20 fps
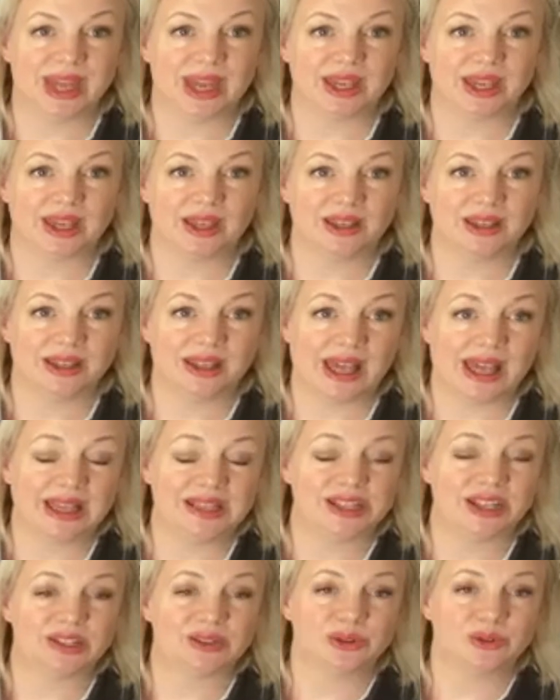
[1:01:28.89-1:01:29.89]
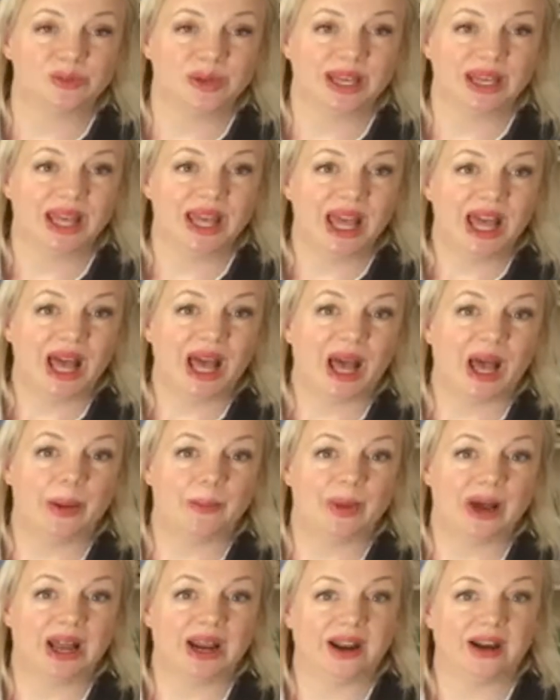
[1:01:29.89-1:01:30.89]
get in touch with me,
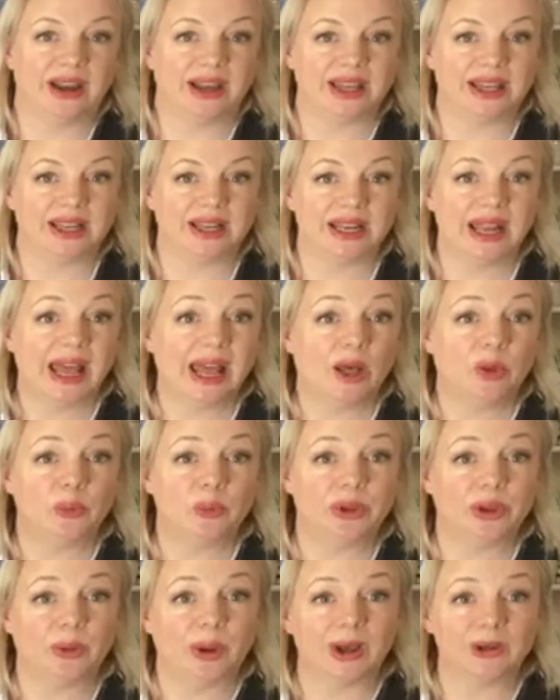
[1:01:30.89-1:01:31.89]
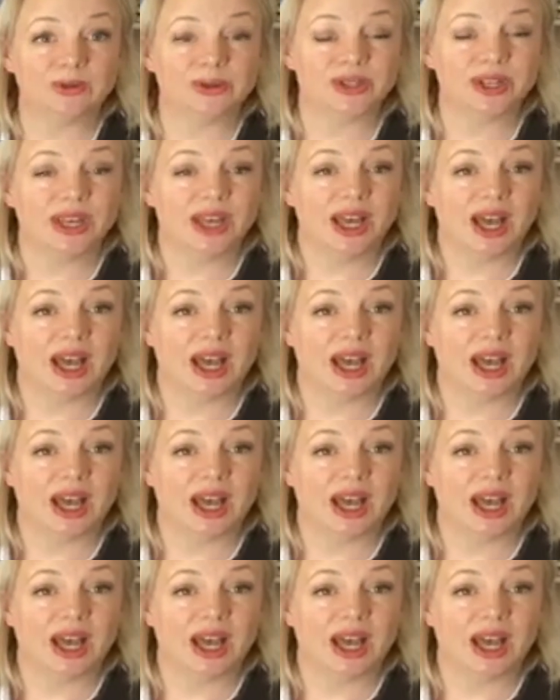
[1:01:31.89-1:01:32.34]
and I can help you out.